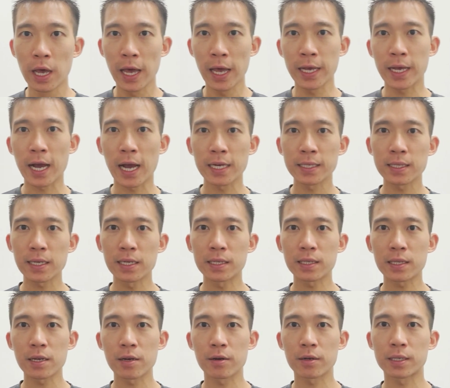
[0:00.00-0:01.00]
Hey guys,
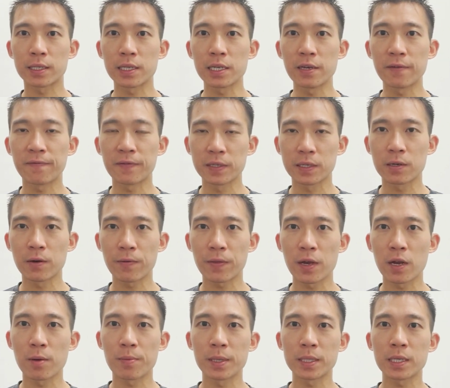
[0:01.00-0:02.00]
it's Hegedus E, physical
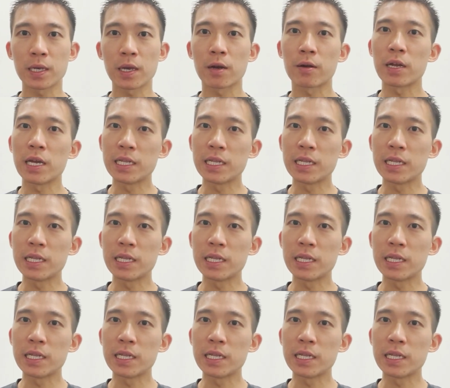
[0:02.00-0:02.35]
therapist here.